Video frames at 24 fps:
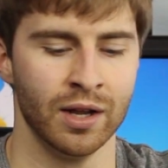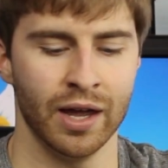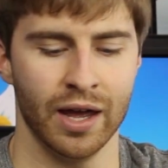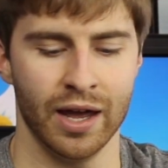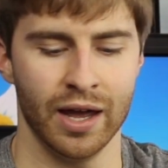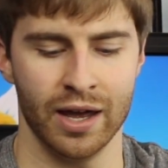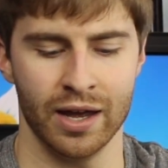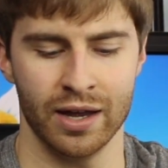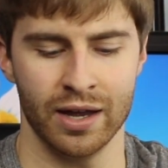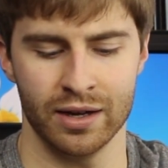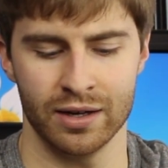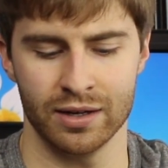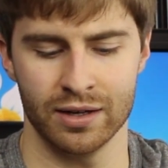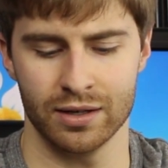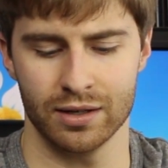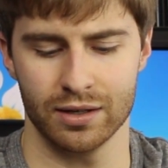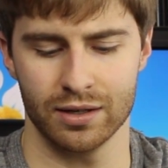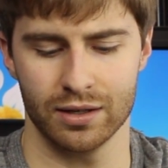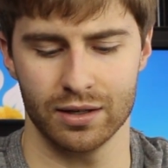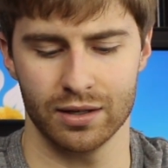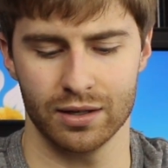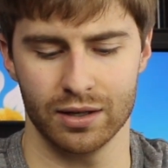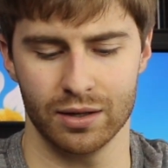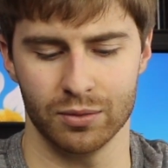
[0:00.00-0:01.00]
And
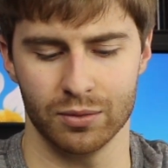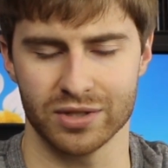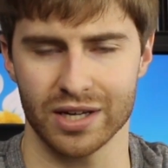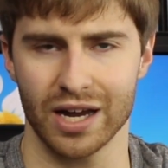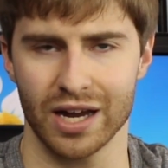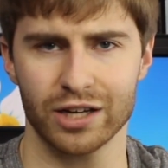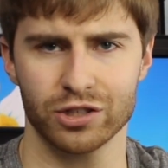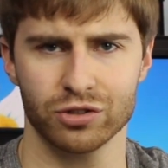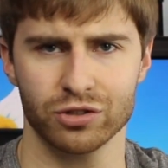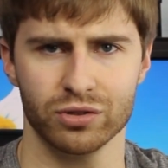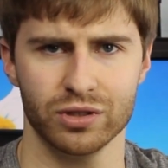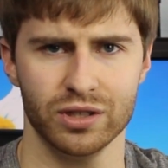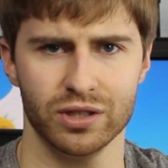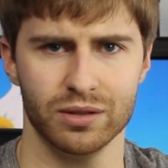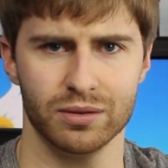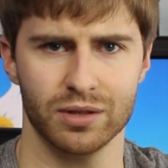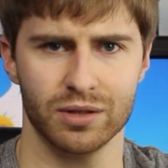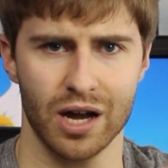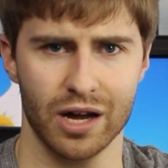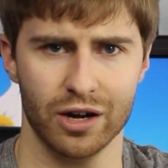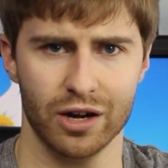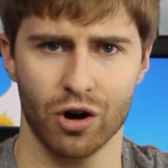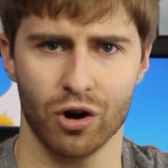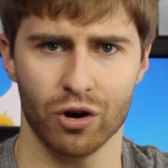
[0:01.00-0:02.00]
it was actually
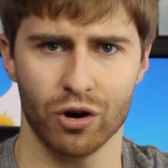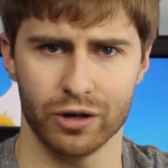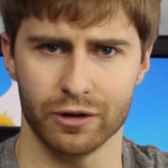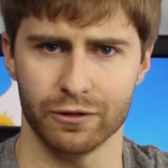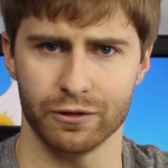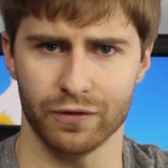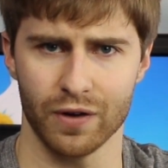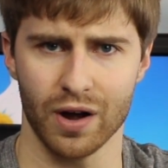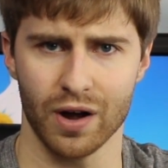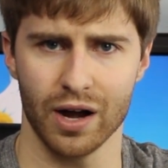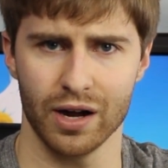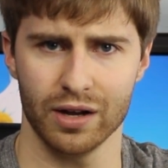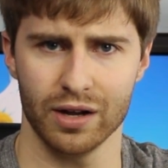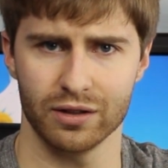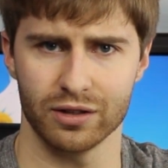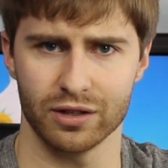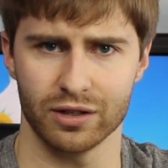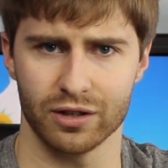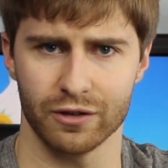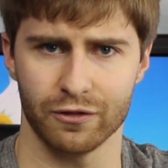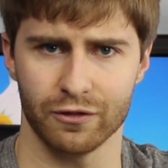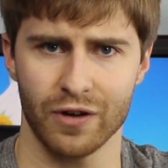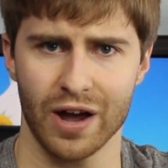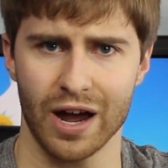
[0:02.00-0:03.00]
kind of hard to
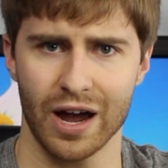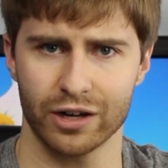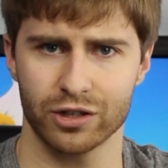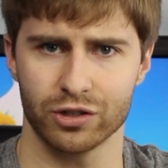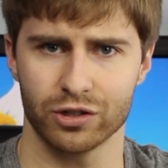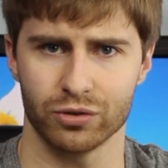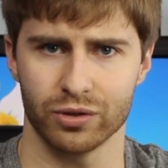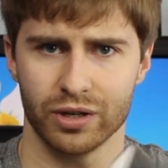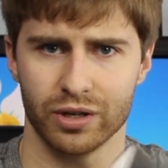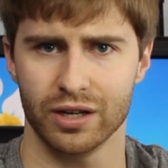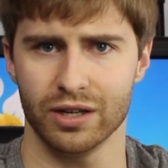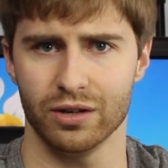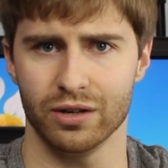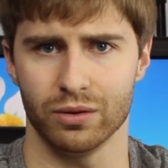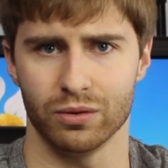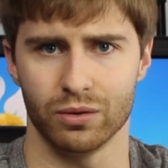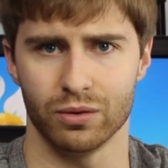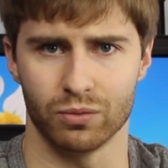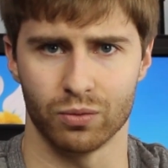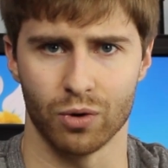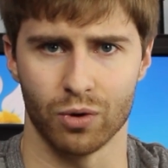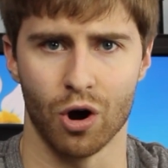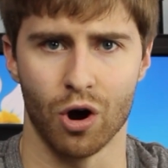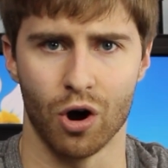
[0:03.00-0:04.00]
find the factory
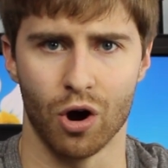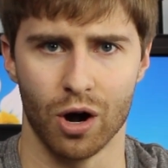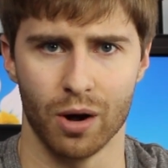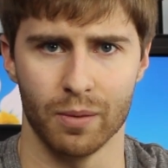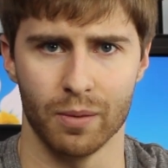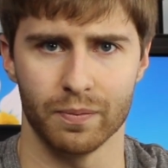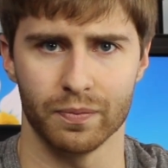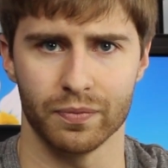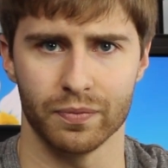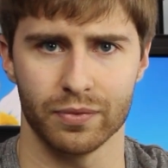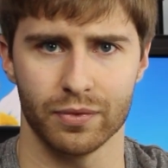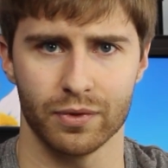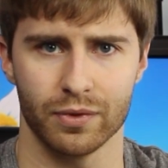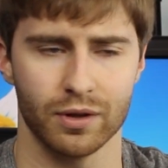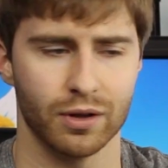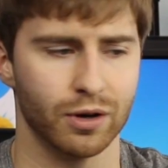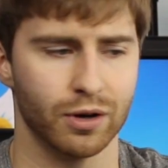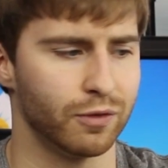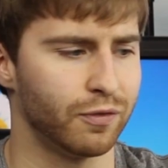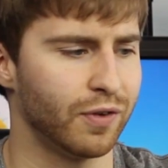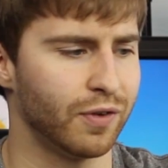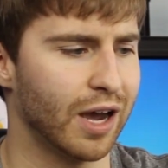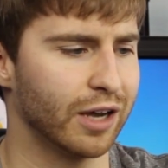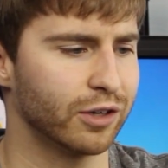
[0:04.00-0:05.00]
ROM
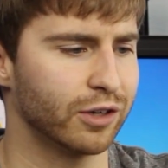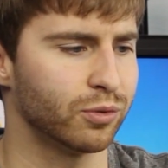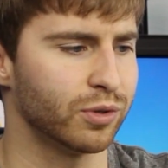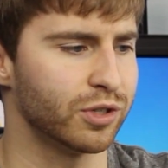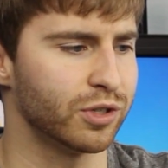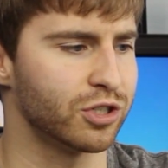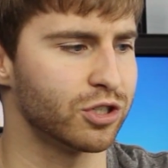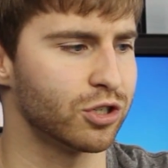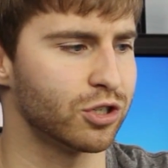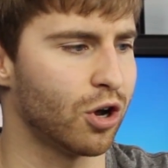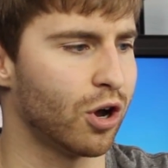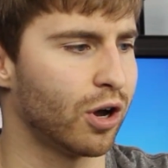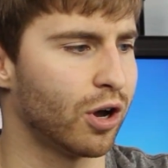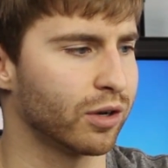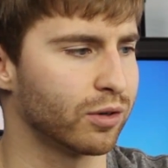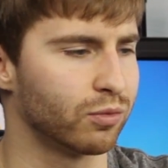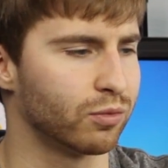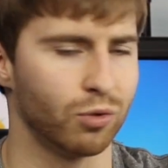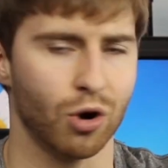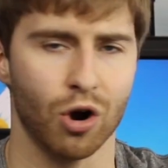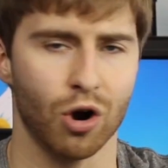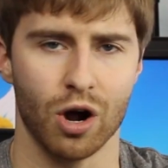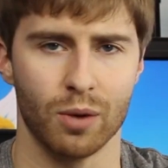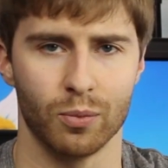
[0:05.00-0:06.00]
or factory stock
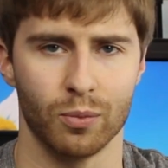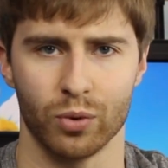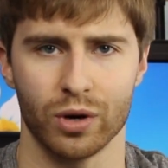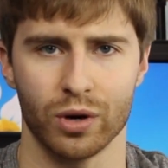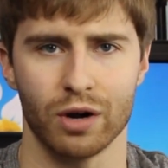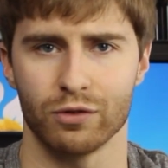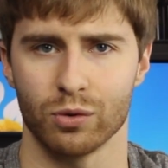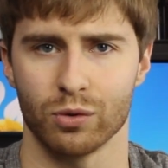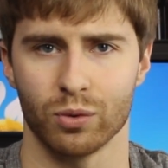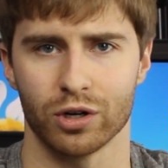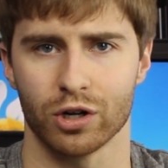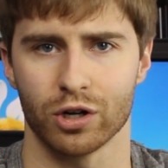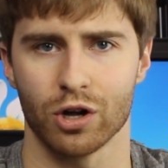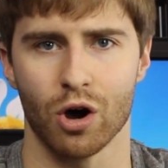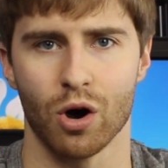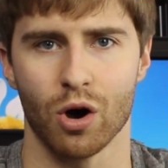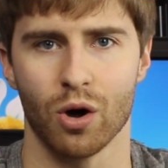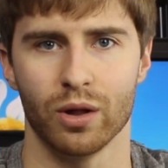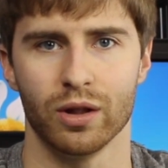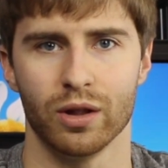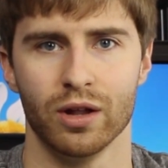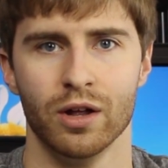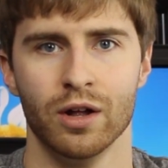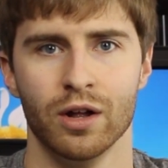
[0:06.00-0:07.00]
ROM, whatever you want to
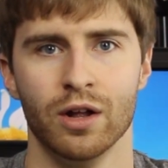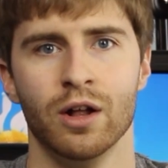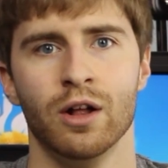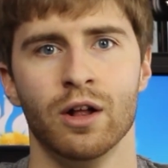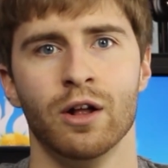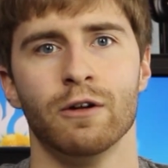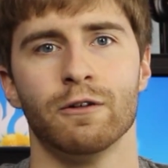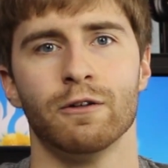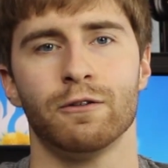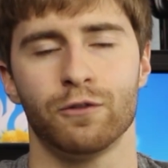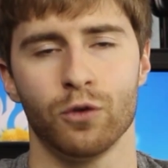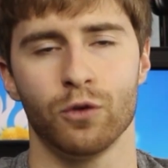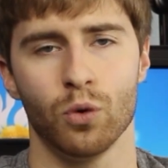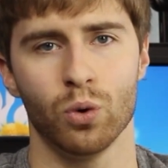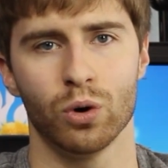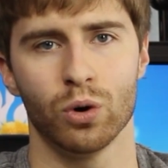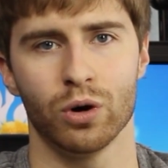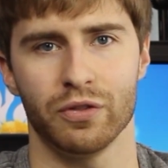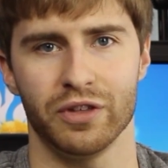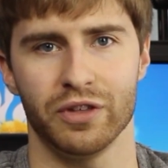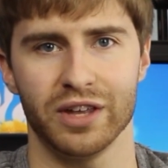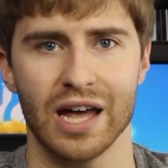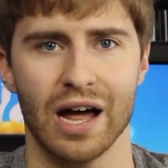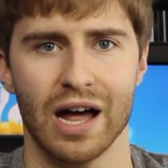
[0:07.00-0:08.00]
call it,
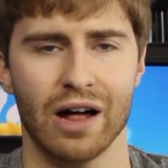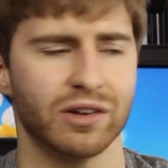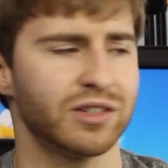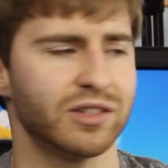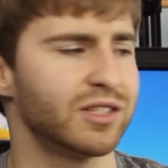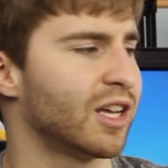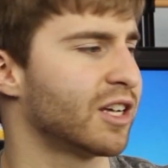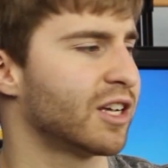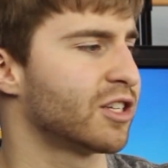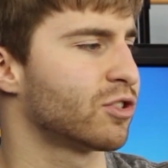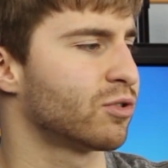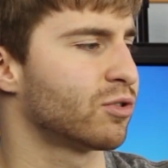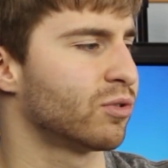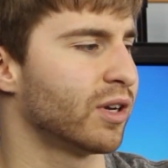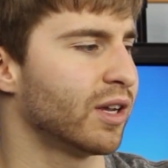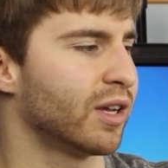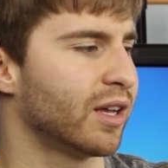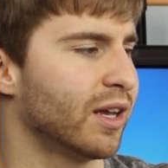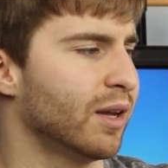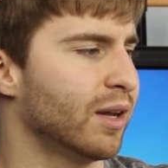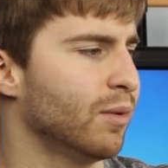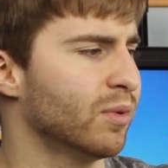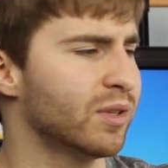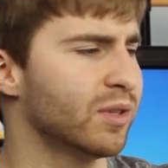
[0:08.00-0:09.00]
for the Galaxy S
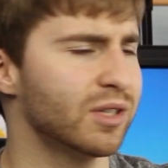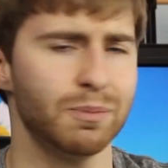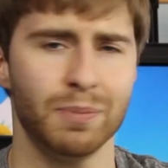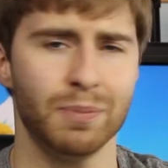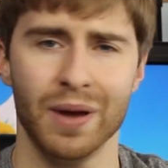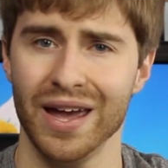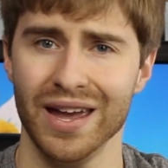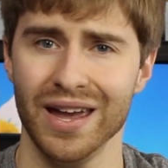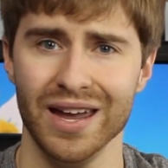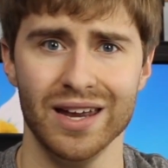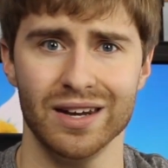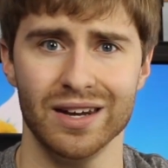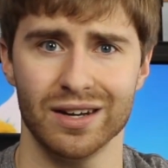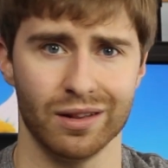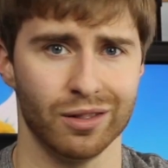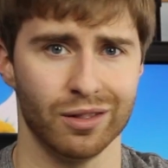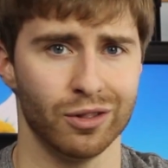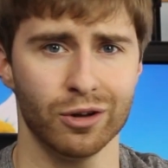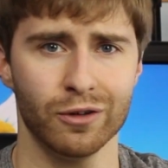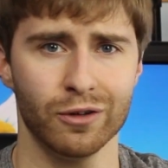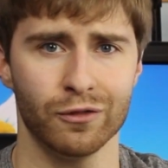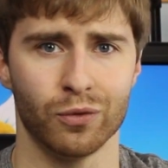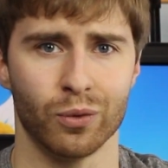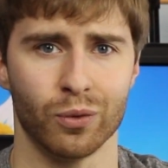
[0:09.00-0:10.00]
three. It was a pain to
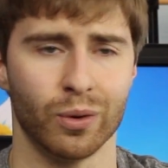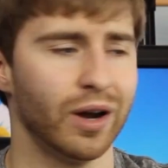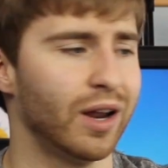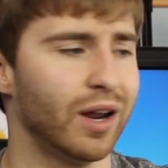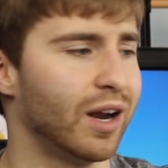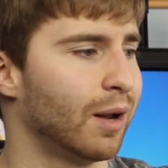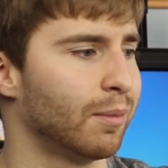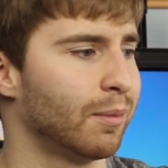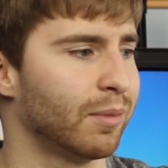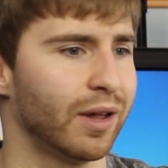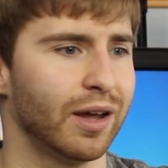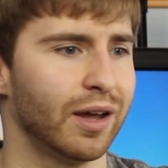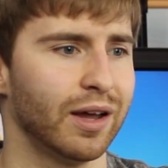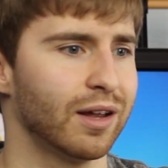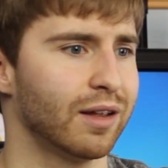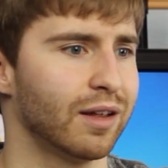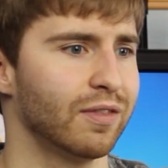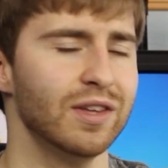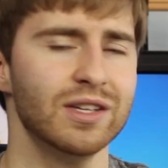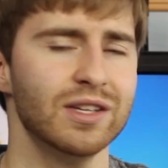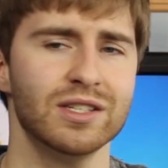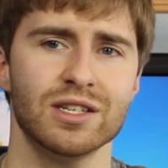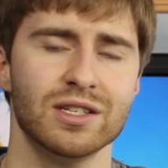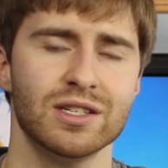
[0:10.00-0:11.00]
look for it. And I'm
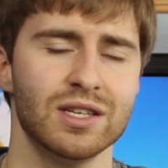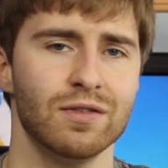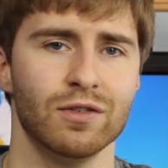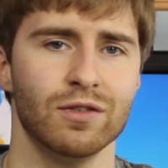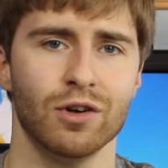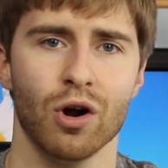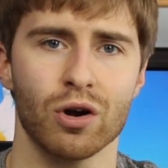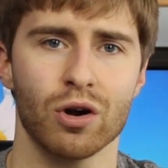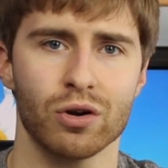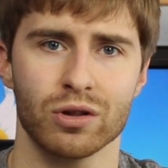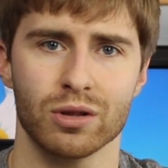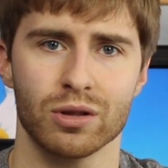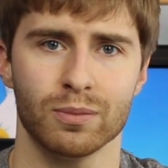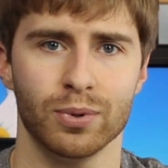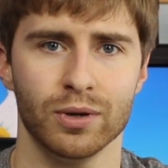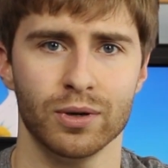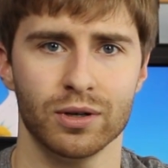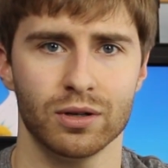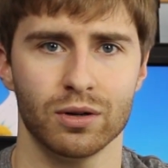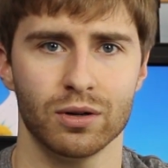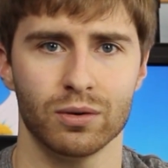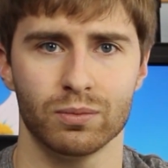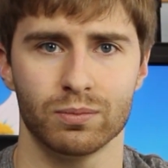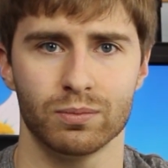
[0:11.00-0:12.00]
like, this is even harder than
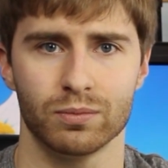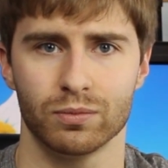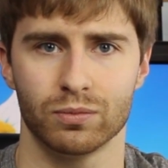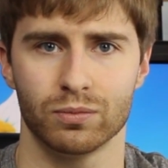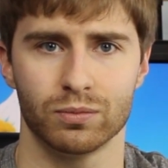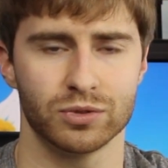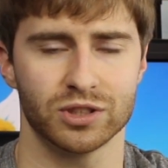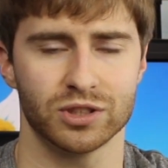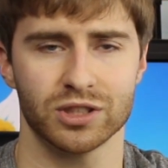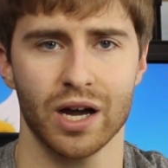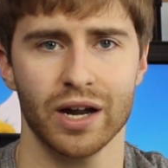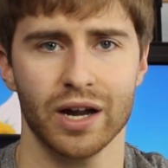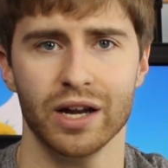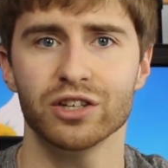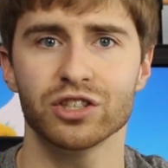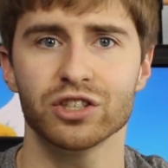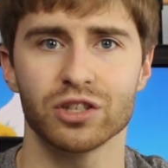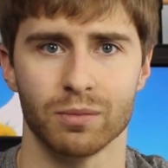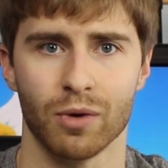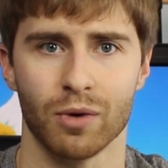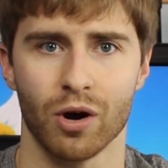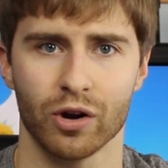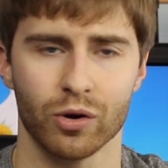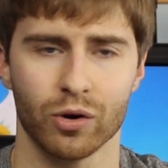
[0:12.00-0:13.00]
putting a
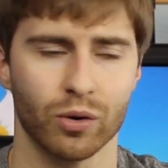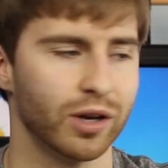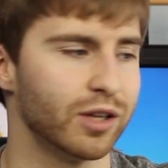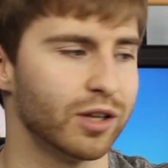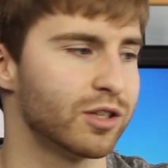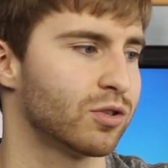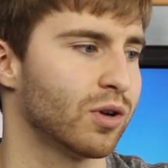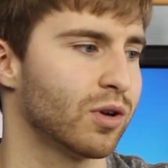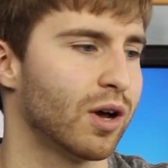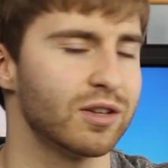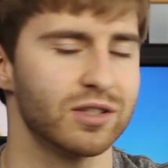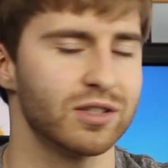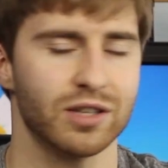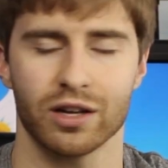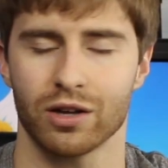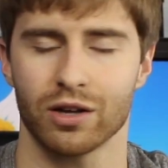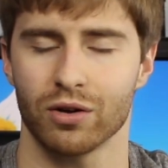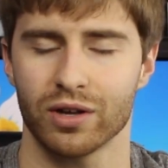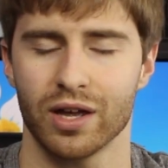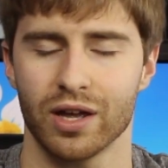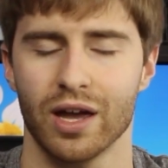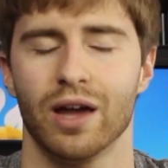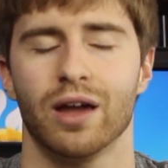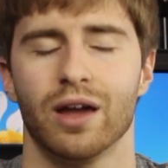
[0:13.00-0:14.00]
CyanogenMod on it. So I was like,
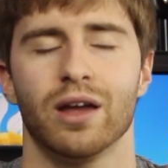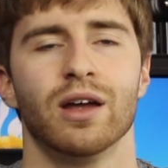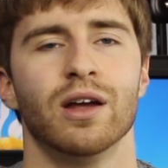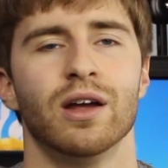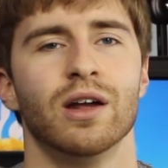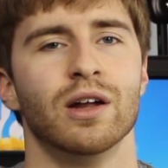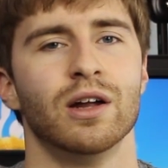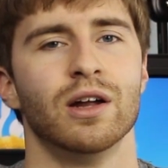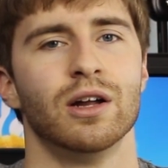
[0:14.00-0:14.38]
okay,